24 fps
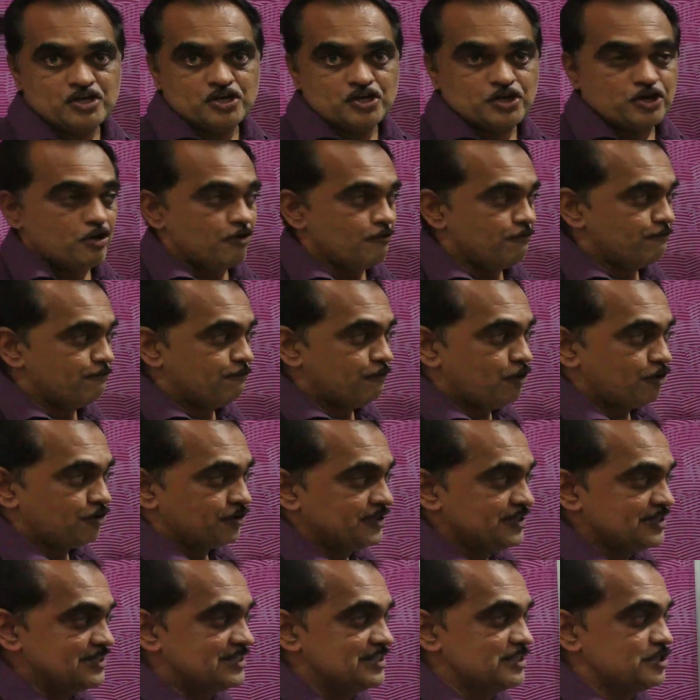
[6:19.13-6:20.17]
Now for
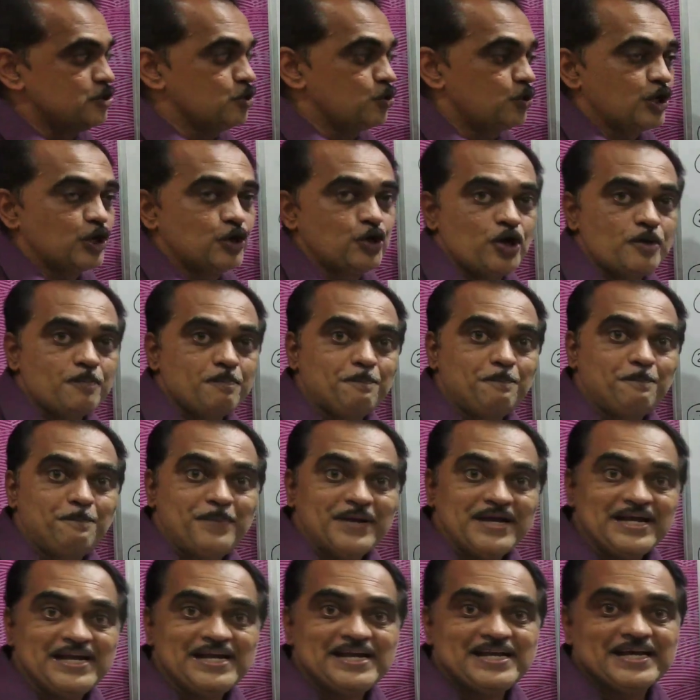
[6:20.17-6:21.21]
this, you cannot
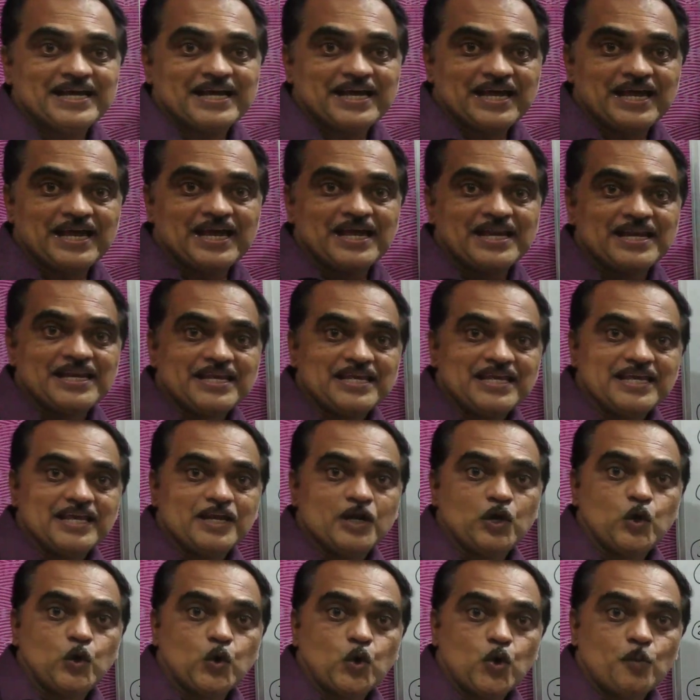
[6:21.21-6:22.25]
build
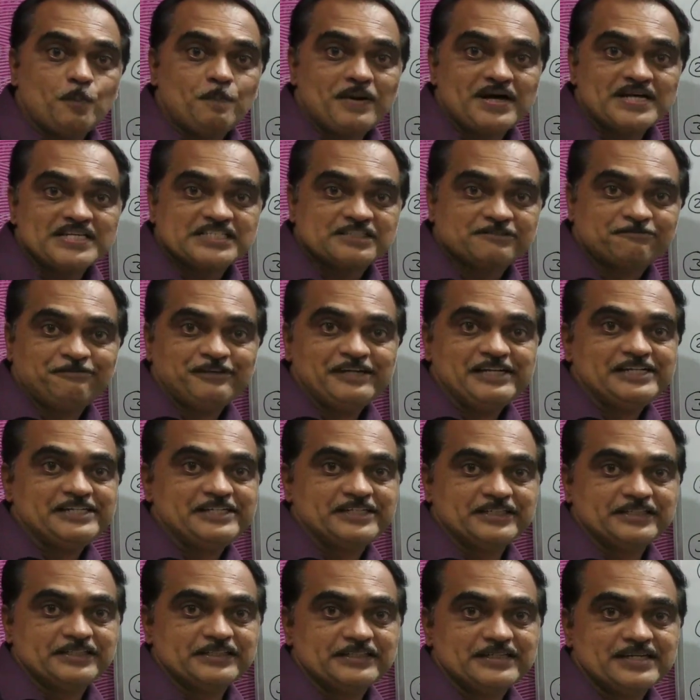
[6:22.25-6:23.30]
any low pass
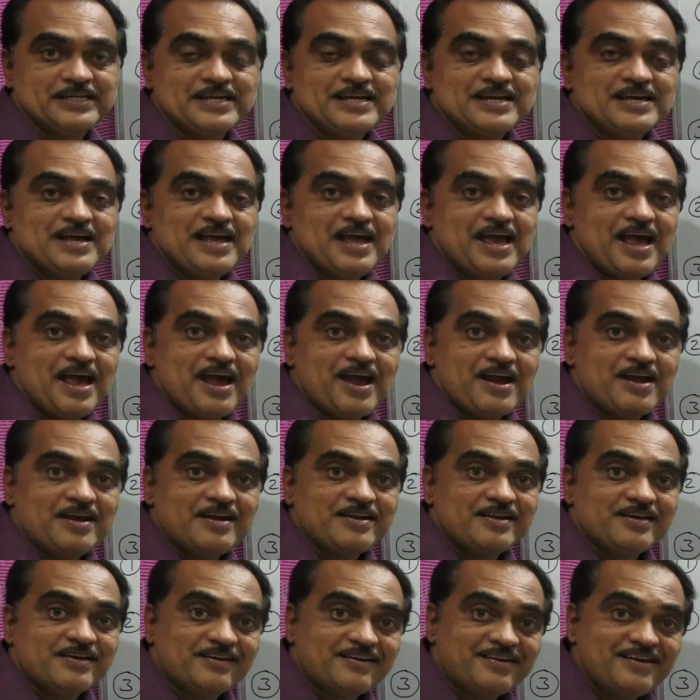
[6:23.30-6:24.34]
filter
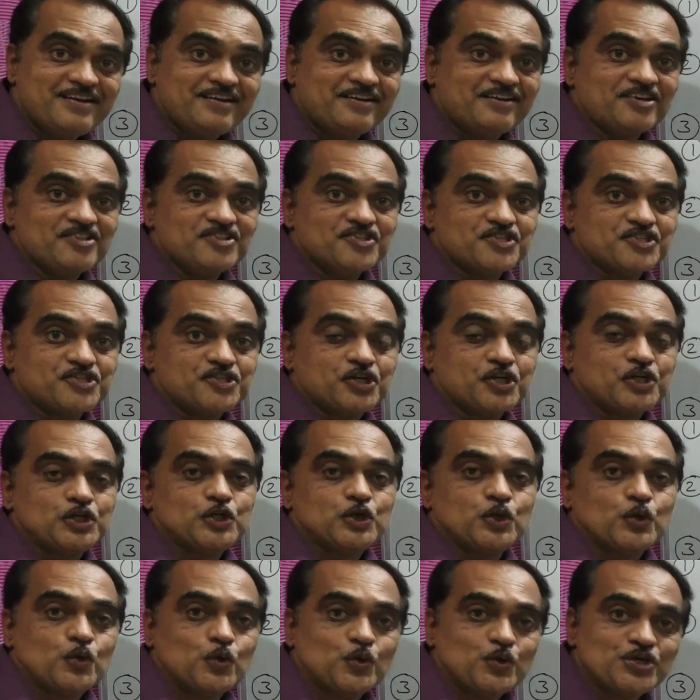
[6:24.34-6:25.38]
and reconstruct
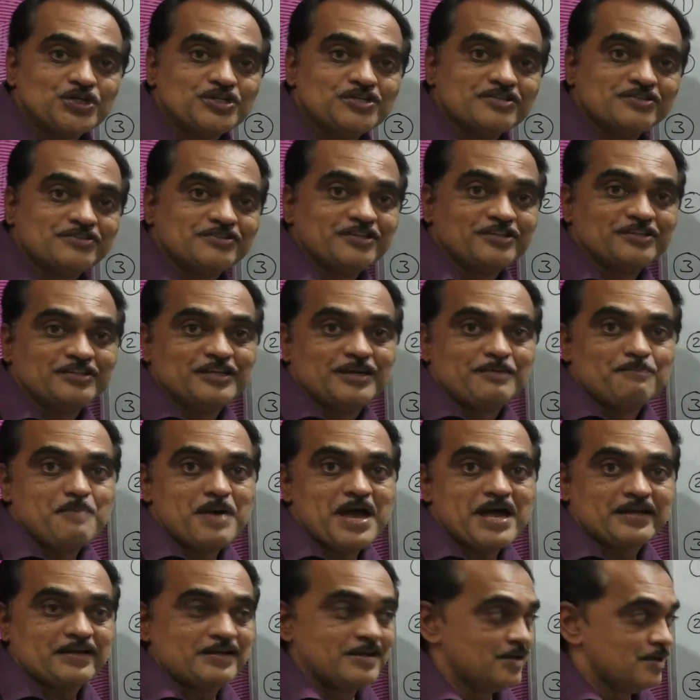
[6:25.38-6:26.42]
your original signal
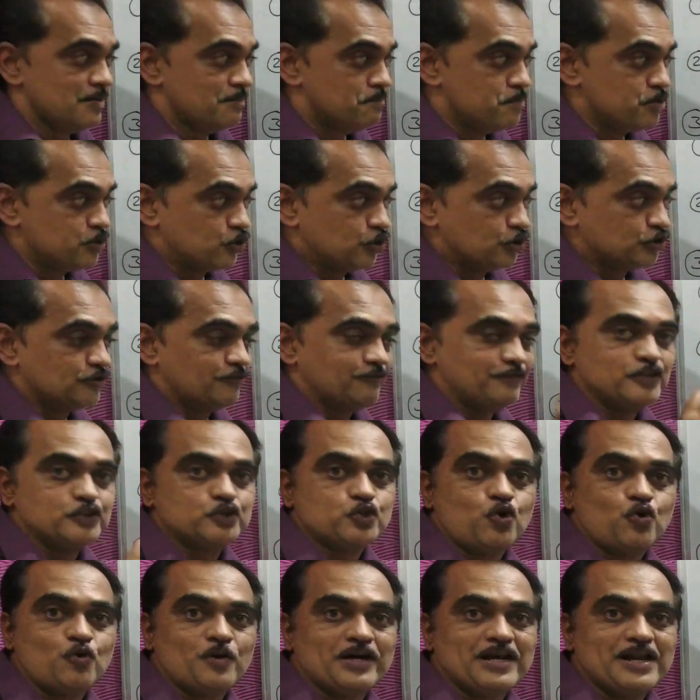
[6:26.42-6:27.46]
back because of this
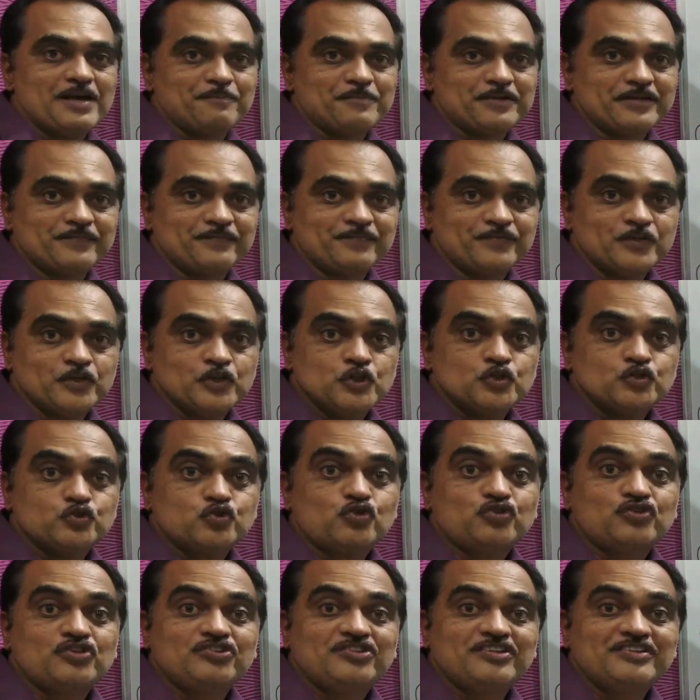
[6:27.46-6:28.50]
overlapping. So
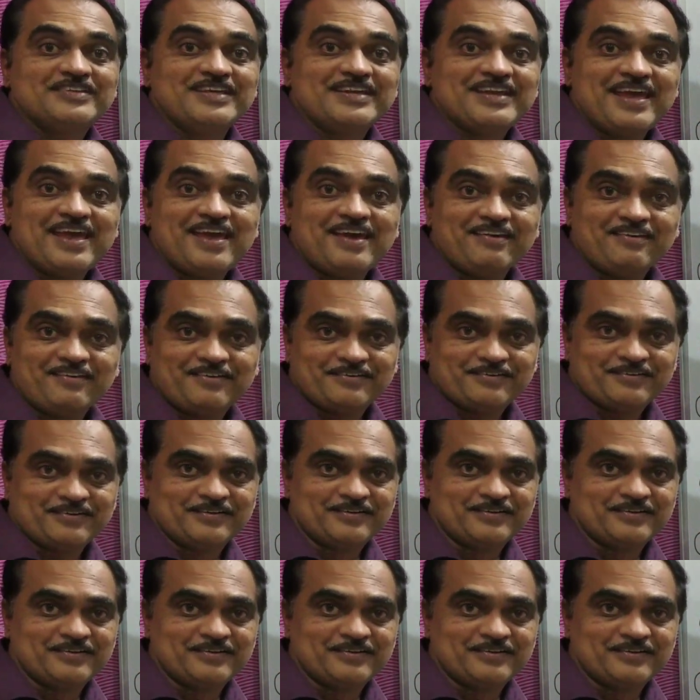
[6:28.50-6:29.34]
this is an error.